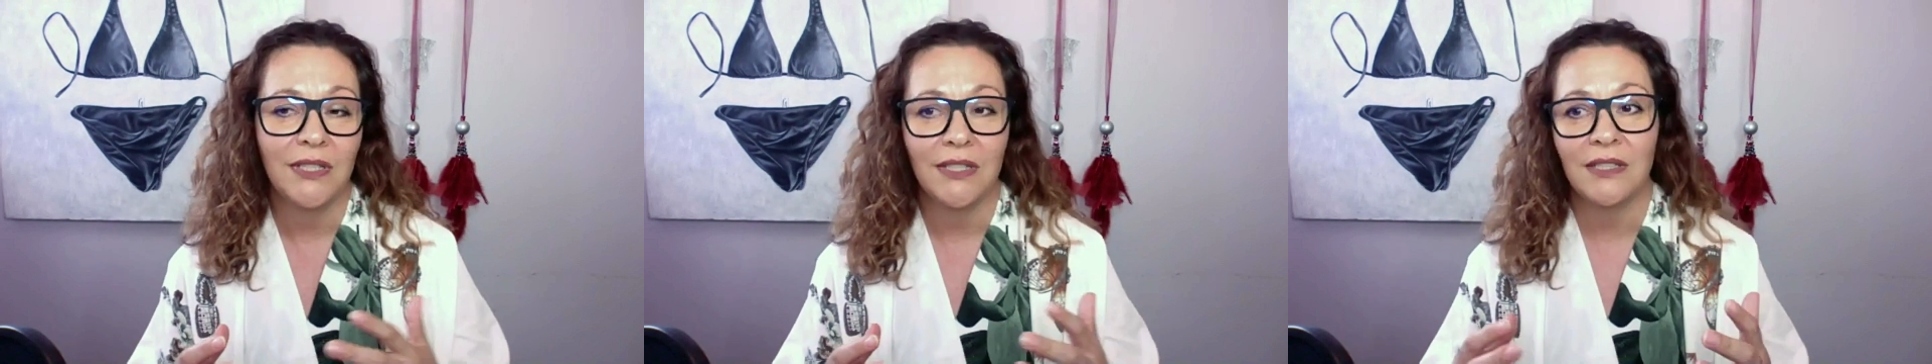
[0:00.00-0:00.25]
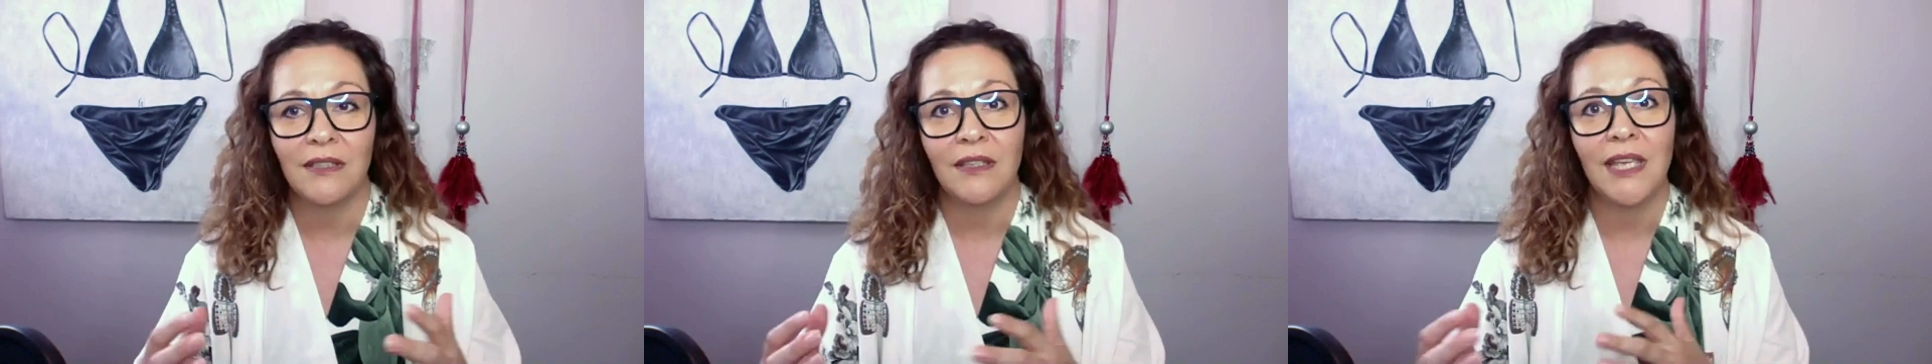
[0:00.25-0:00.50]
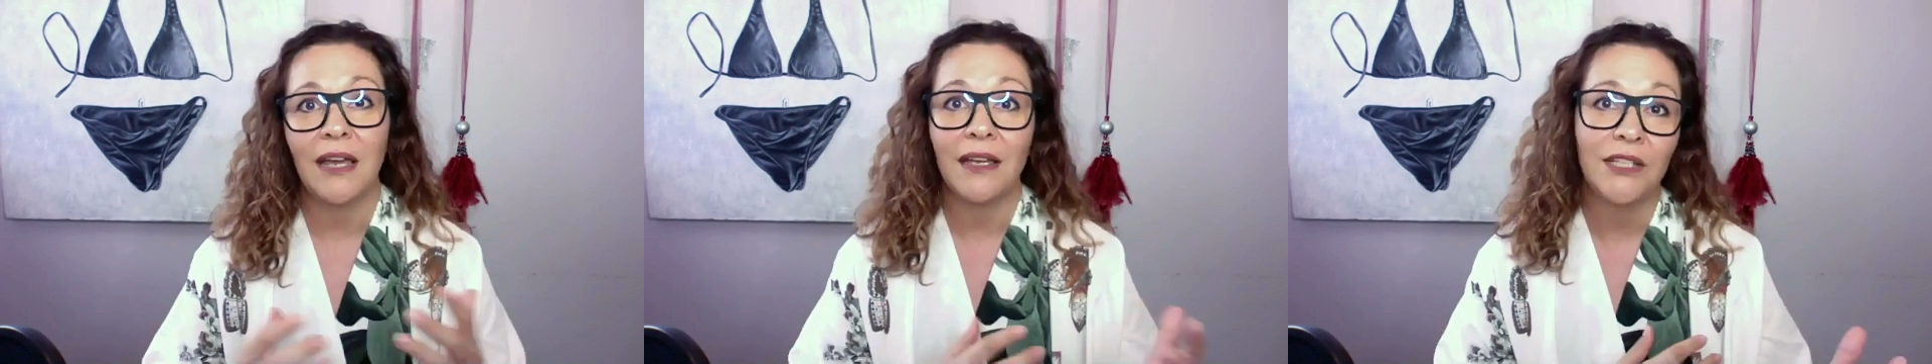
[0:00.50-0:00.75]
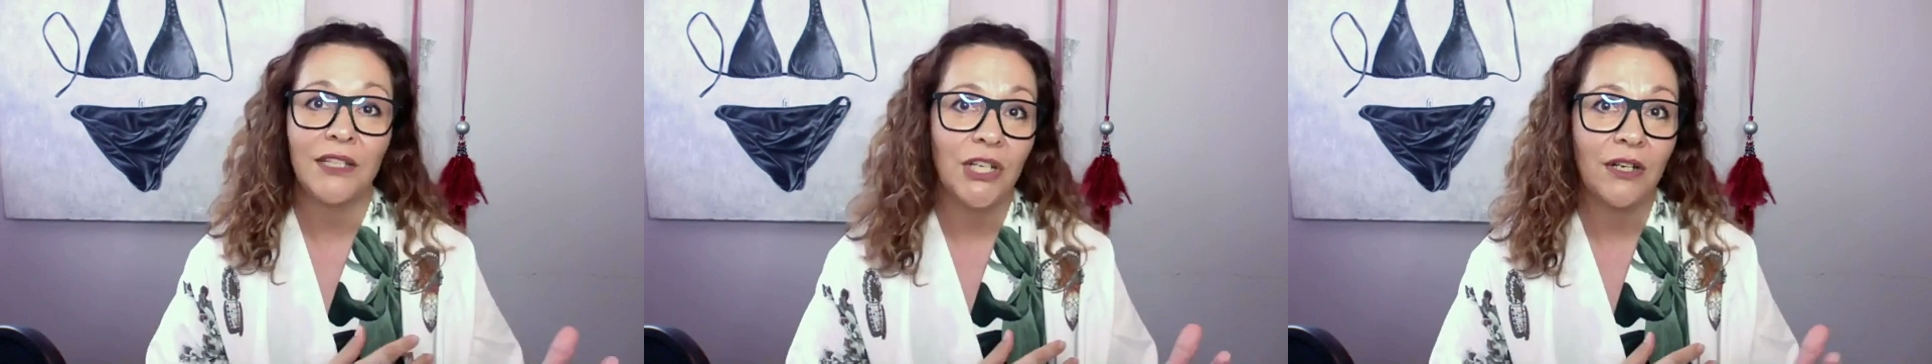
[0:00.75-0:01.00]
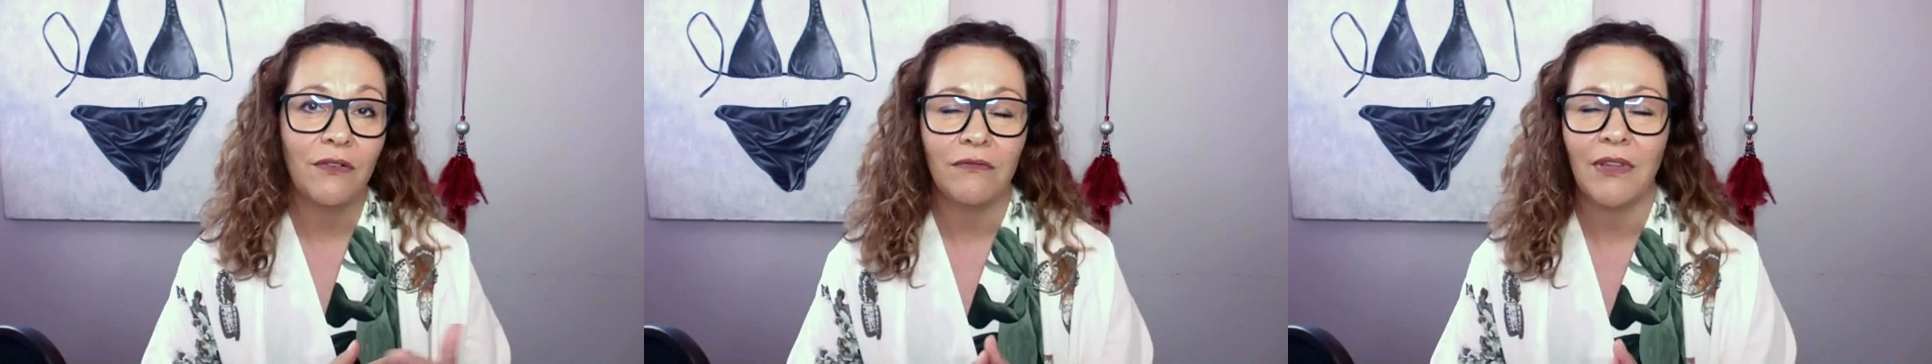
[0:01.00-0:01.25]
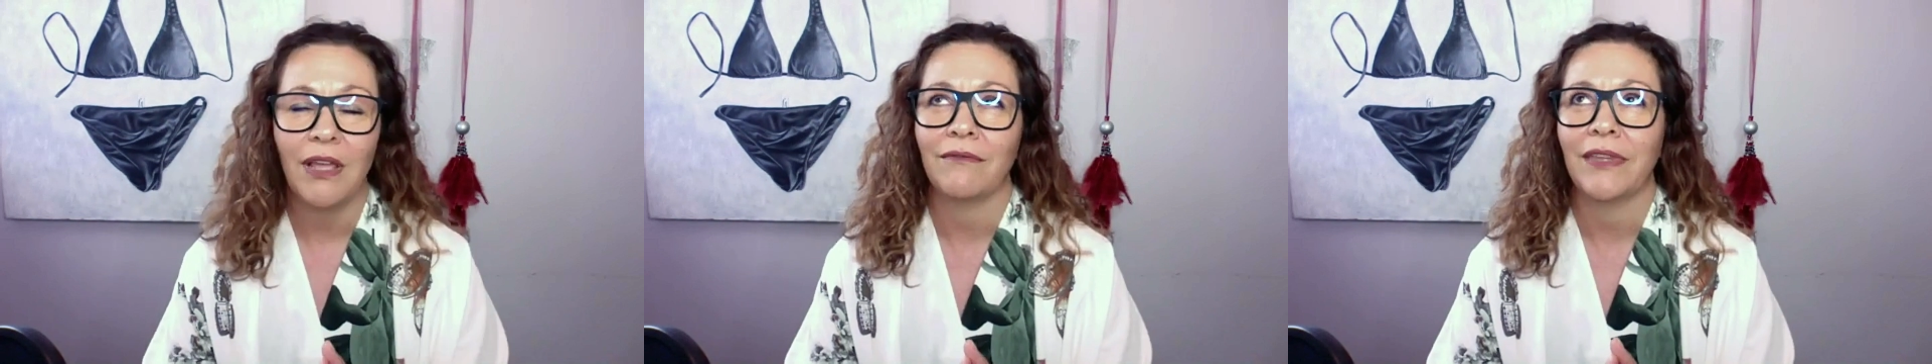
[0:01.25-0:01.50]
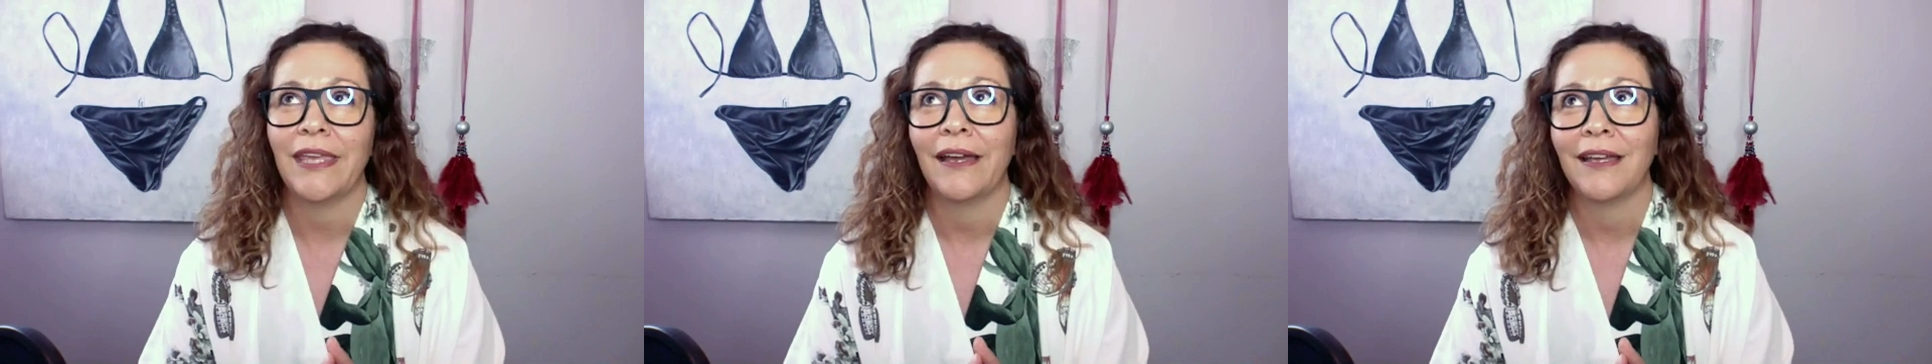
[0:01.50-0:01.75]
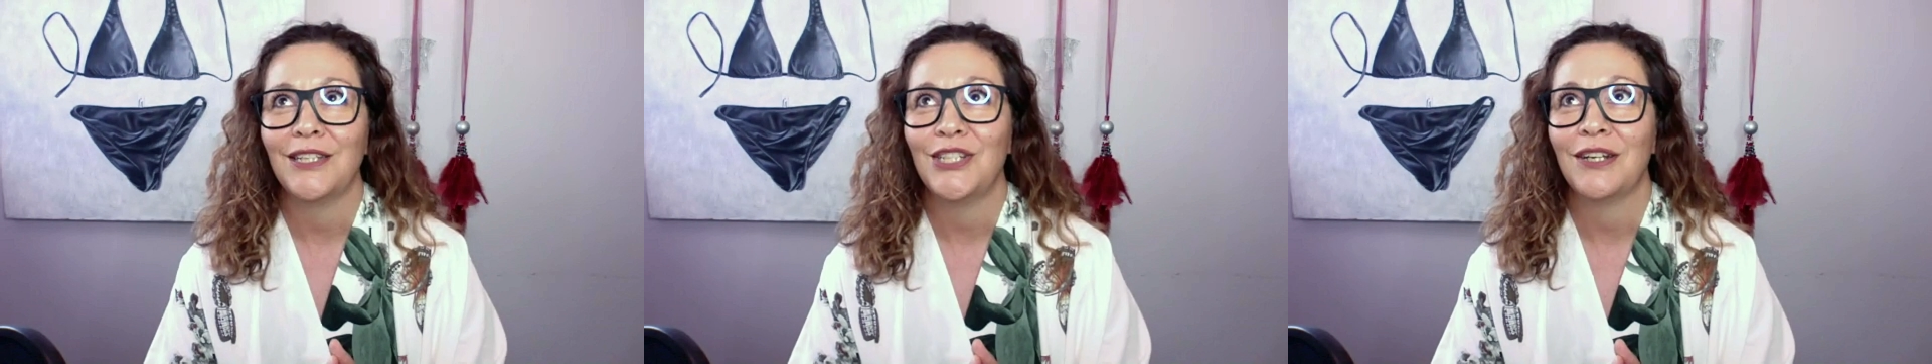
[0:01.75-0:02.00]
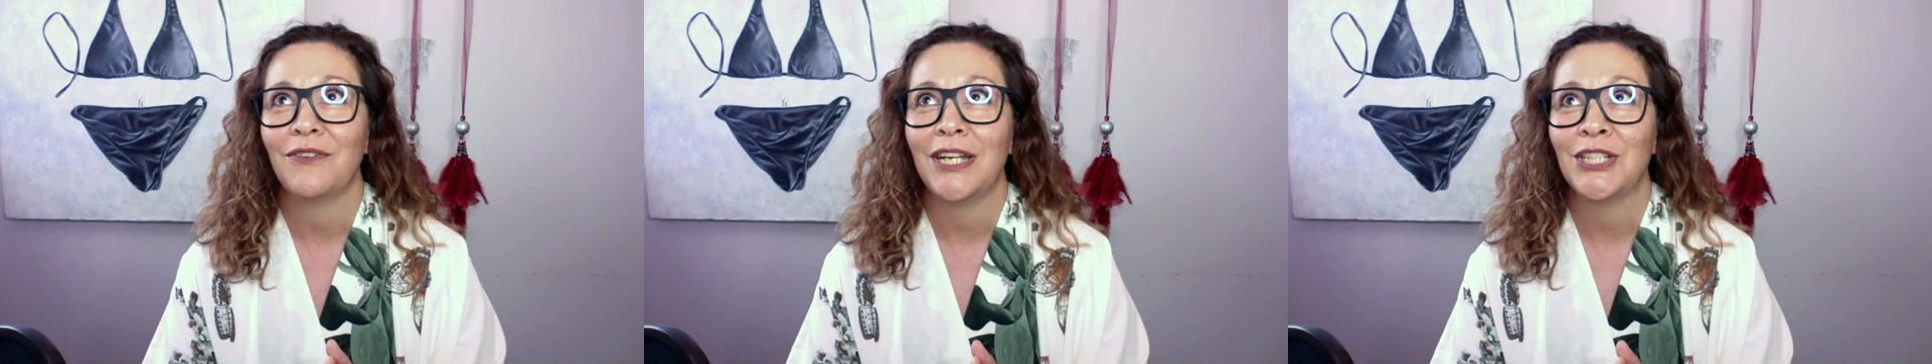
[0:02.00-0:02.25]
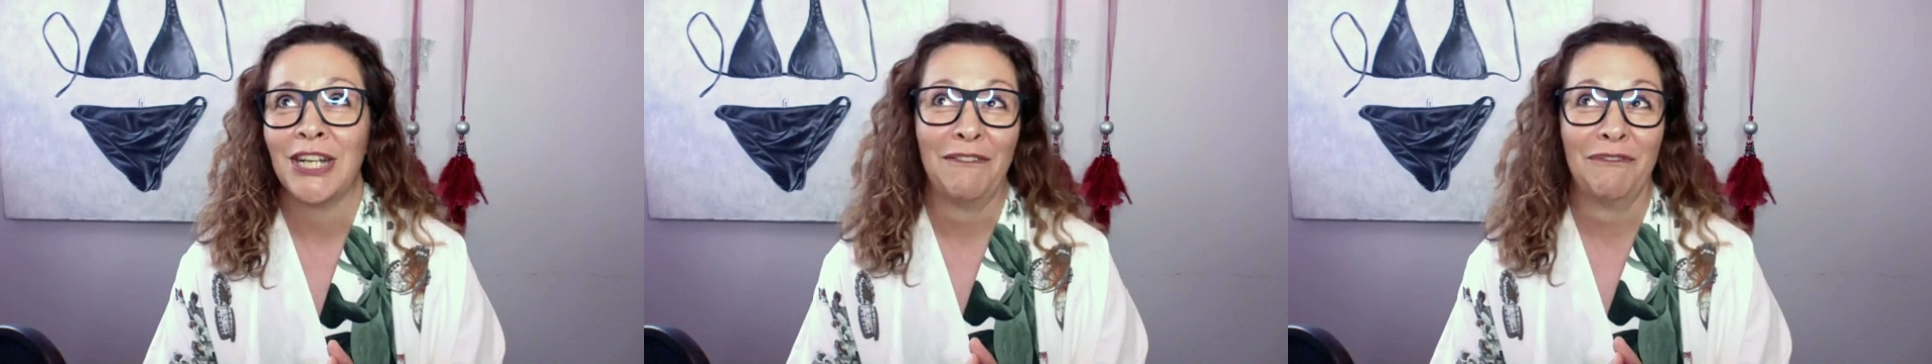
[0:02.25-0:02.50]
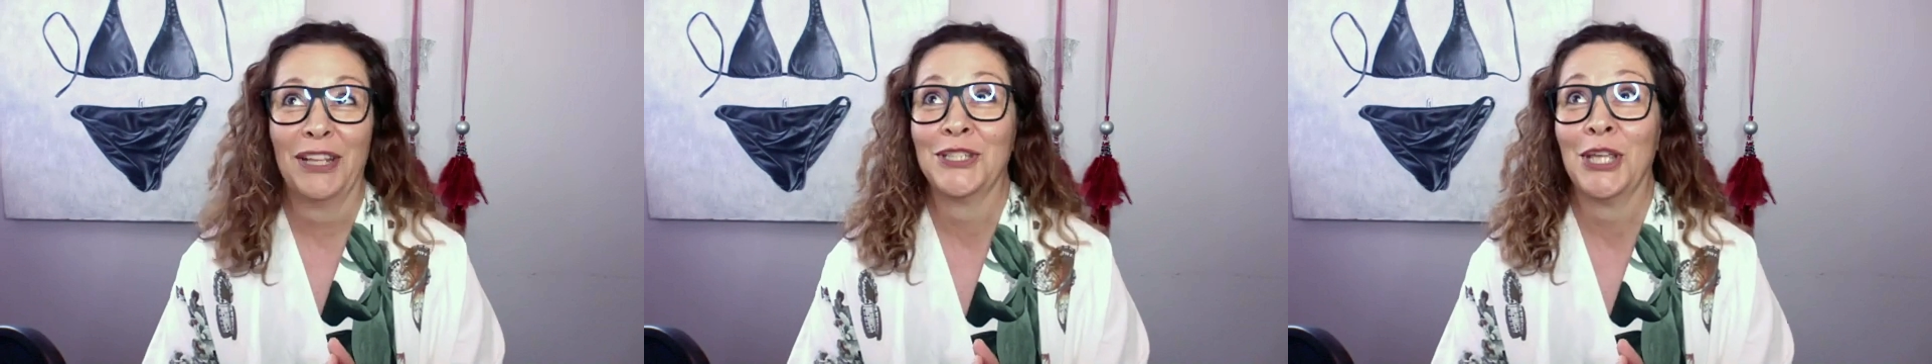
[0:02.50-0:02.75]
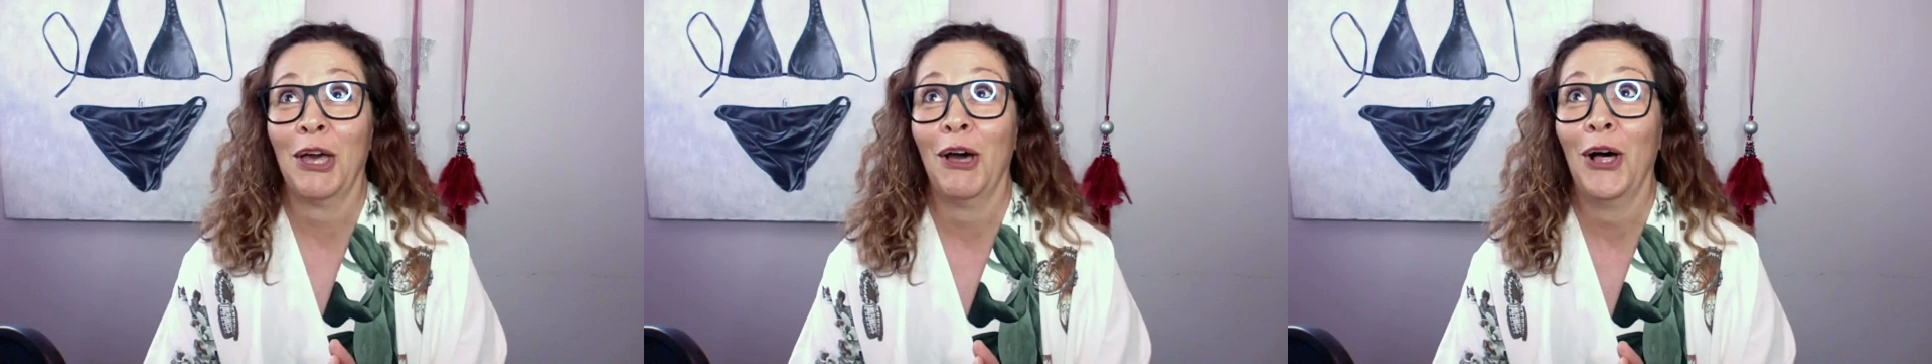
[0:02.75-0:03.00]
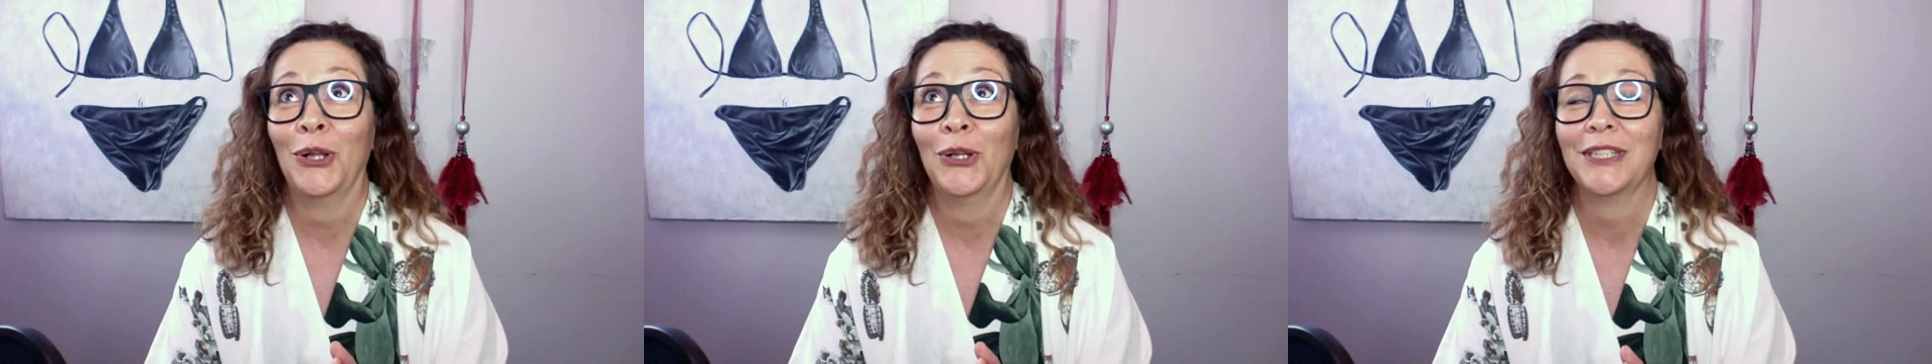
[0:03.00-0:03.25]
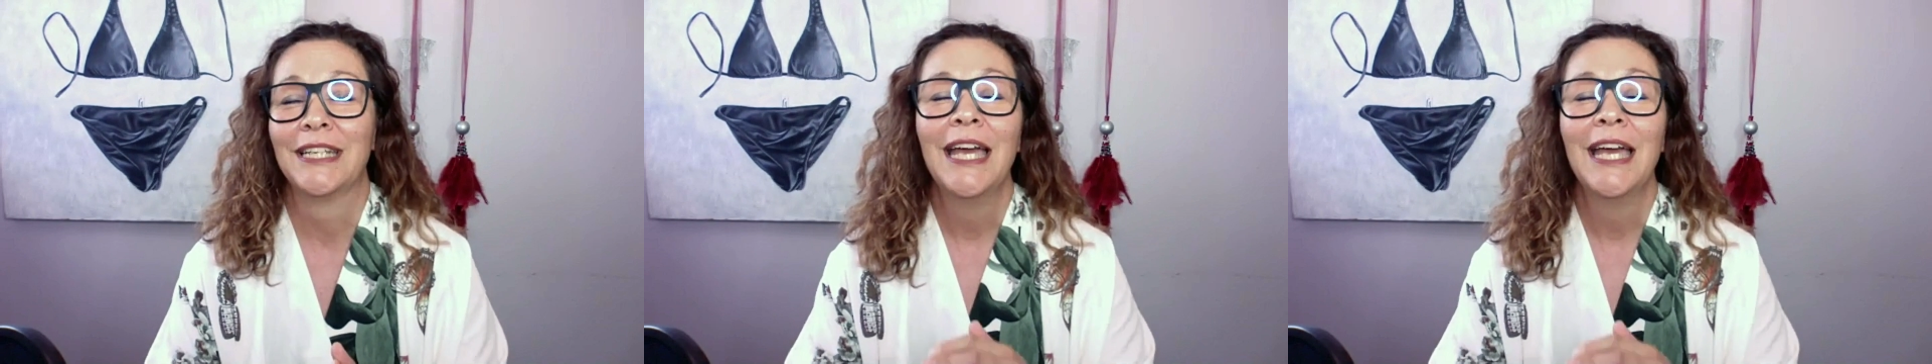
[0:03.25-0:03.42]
It's the younger generation. I feel so old,